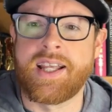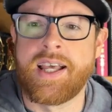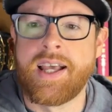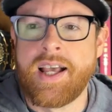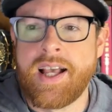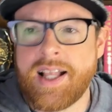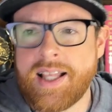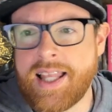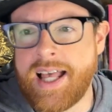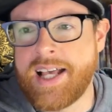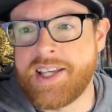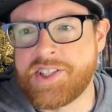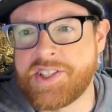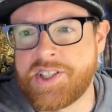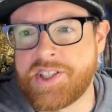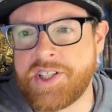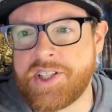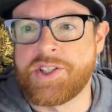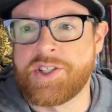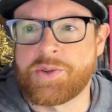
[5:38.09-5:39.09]
last year,
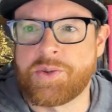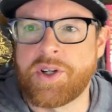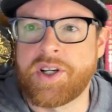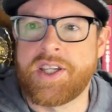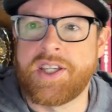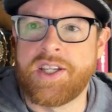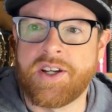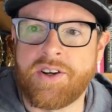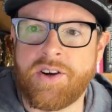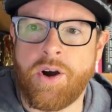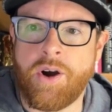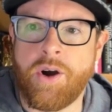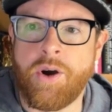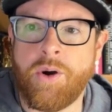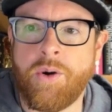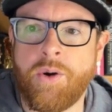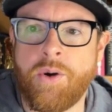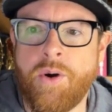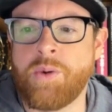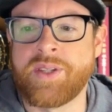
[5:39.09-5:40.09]
his rookie year, only